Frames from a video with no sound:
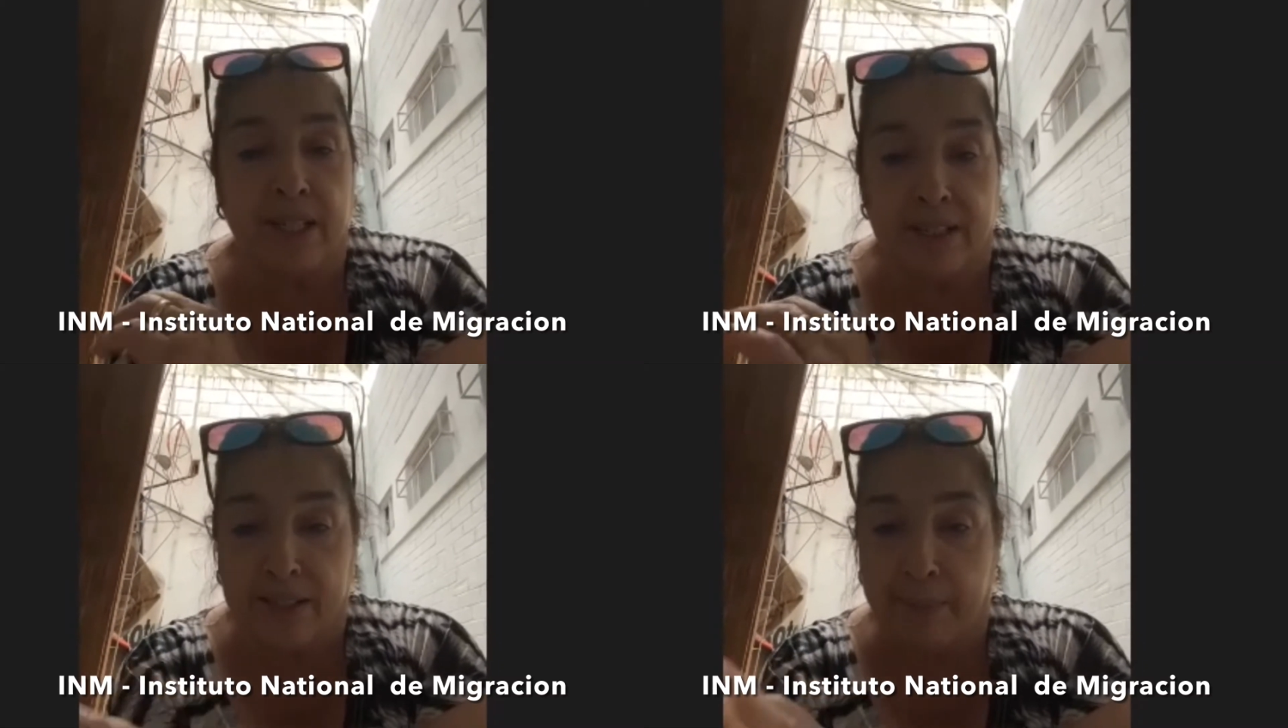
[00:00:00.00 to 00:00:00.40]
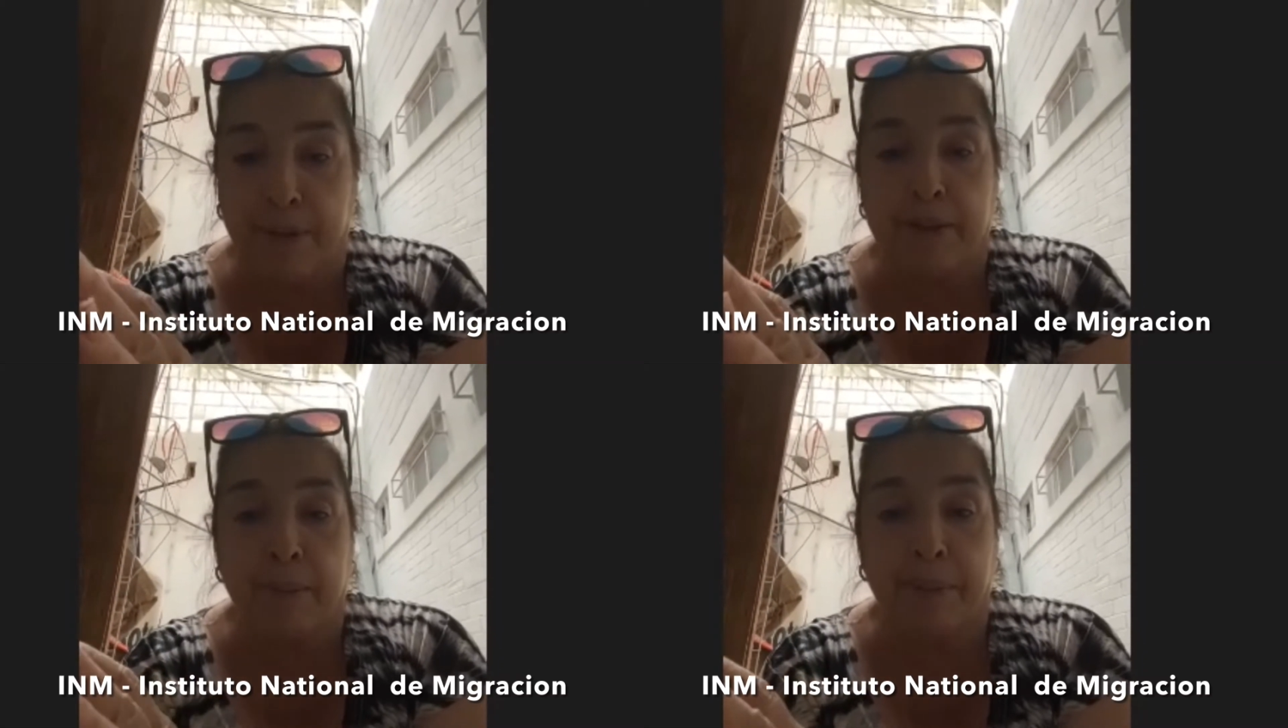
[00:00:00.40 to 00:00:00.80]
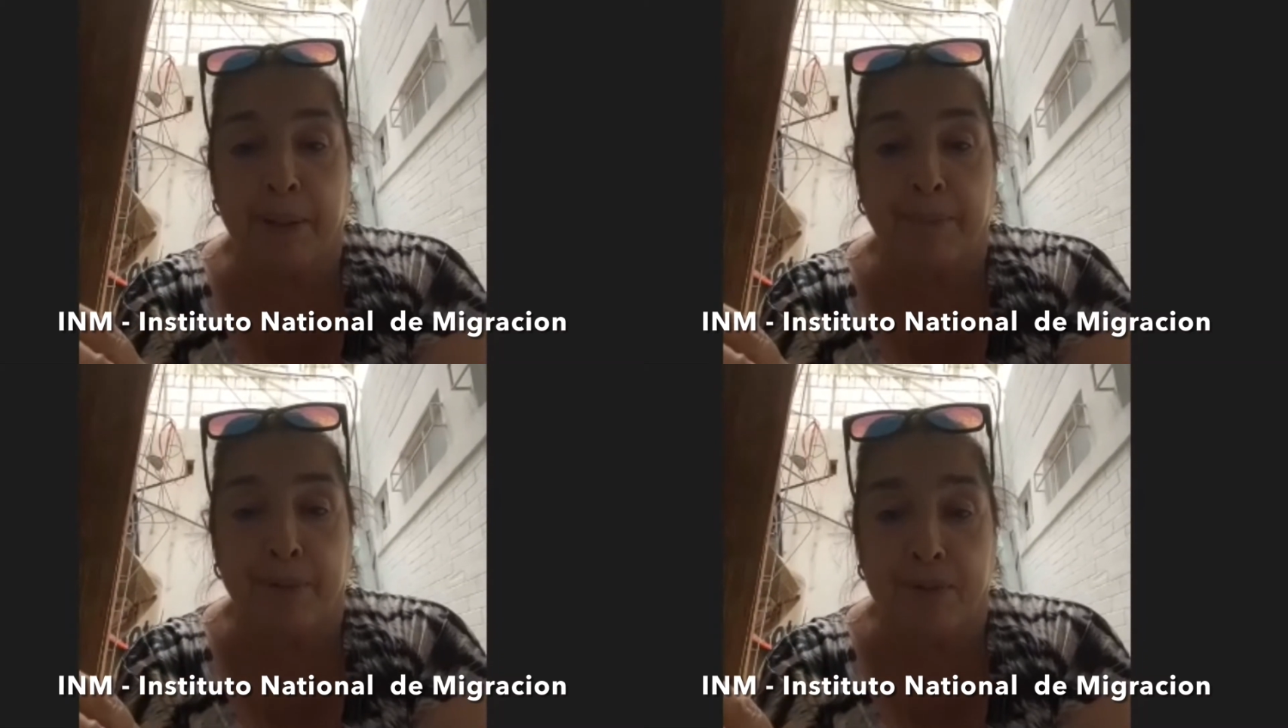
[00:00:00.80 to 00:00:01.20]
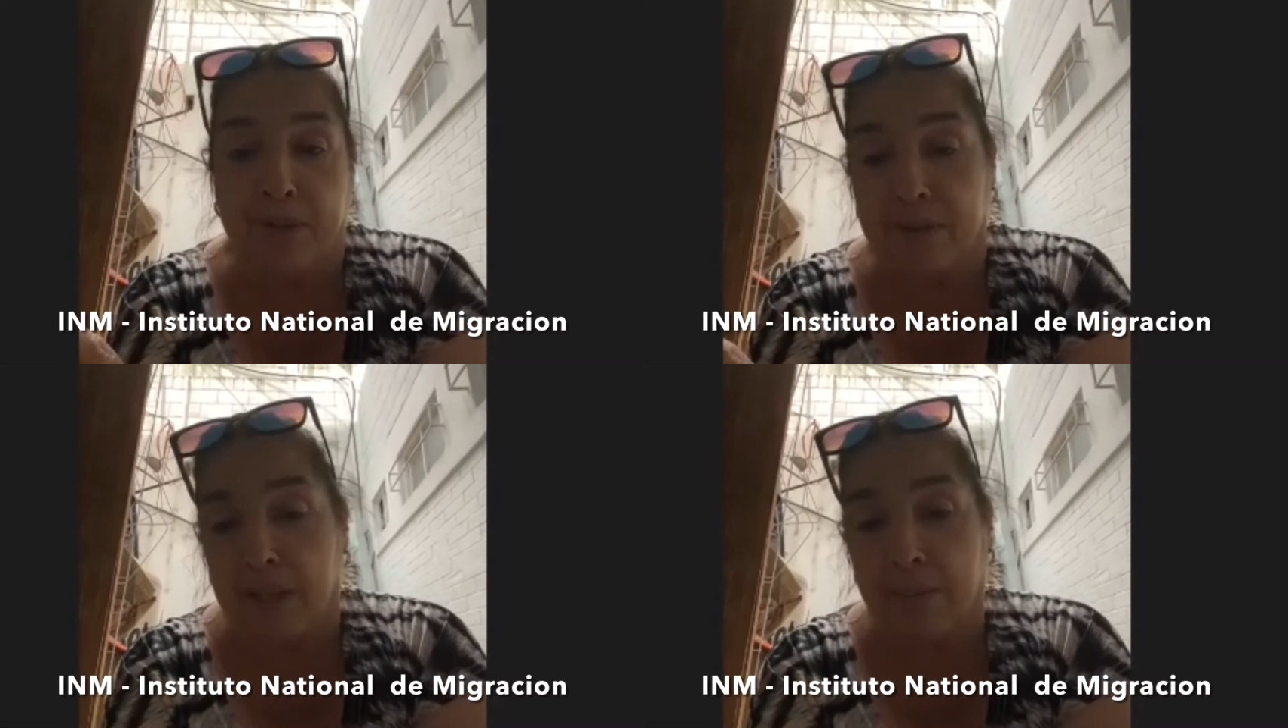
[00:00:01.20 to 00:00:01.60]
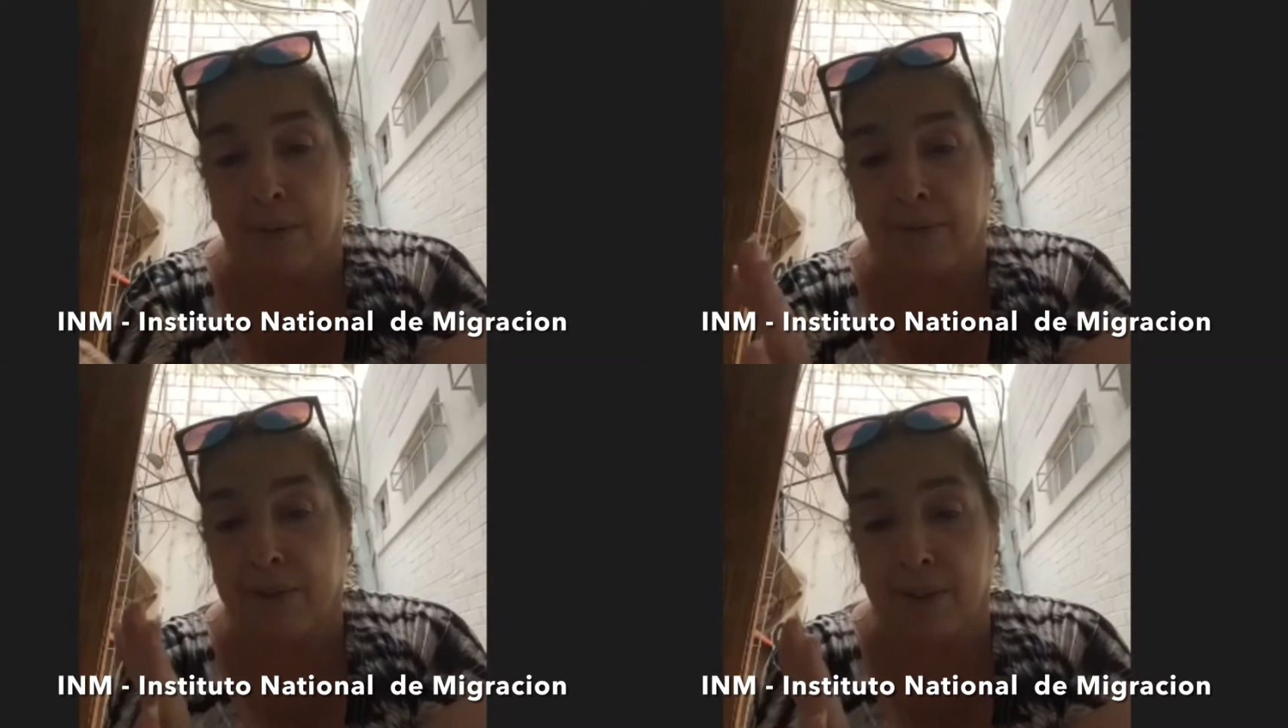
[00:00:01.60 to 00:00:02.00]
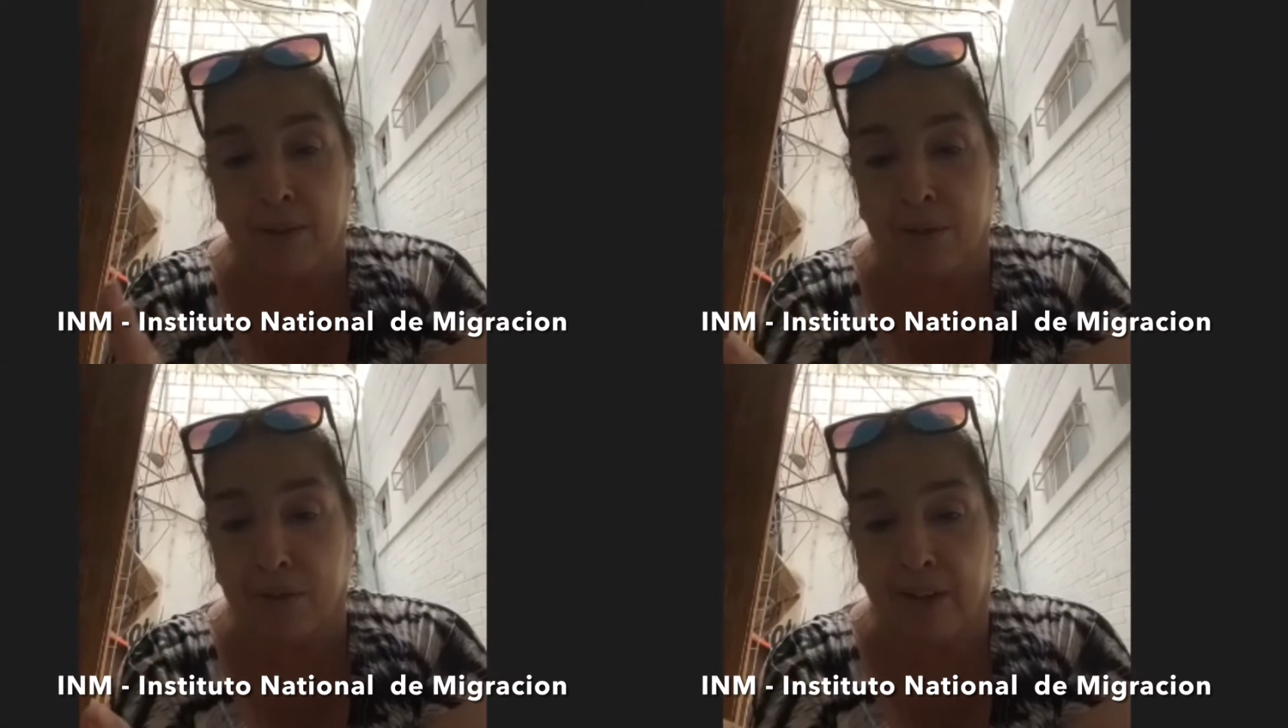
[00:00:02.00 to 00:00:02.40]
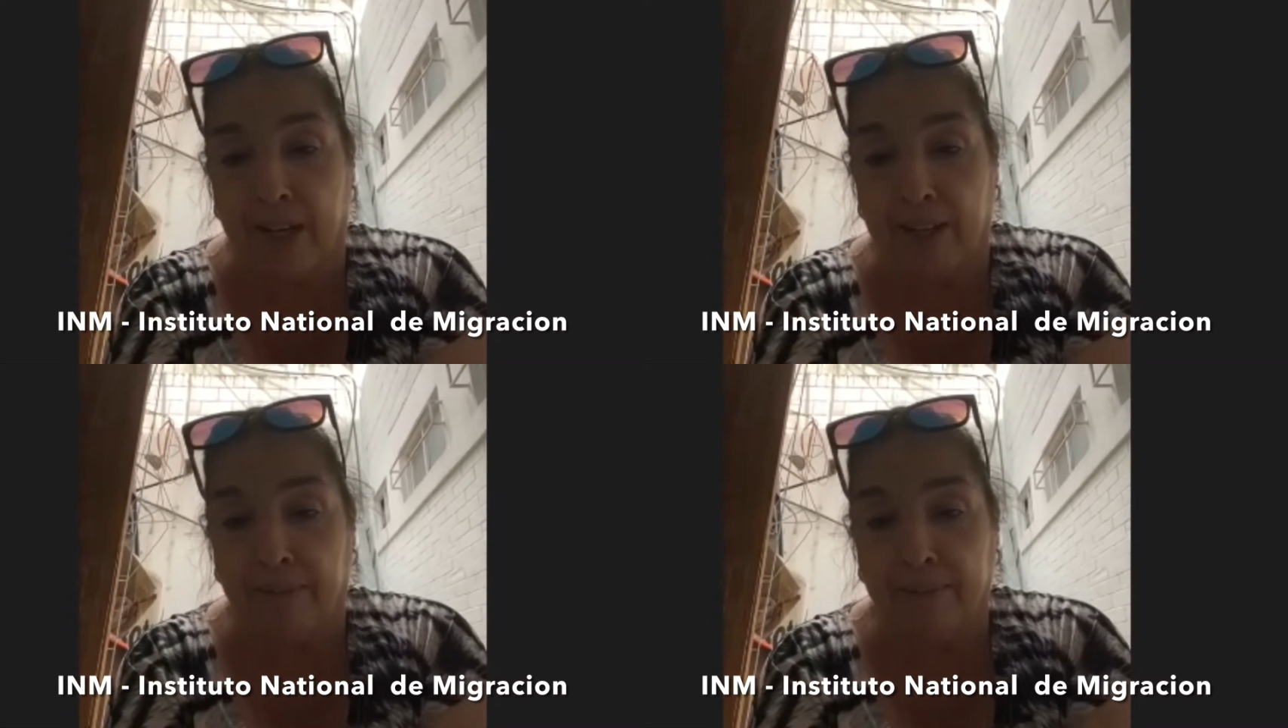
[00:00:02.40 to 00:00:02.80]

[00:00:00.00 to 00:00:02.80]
accepted the papers this time. Everything was fine.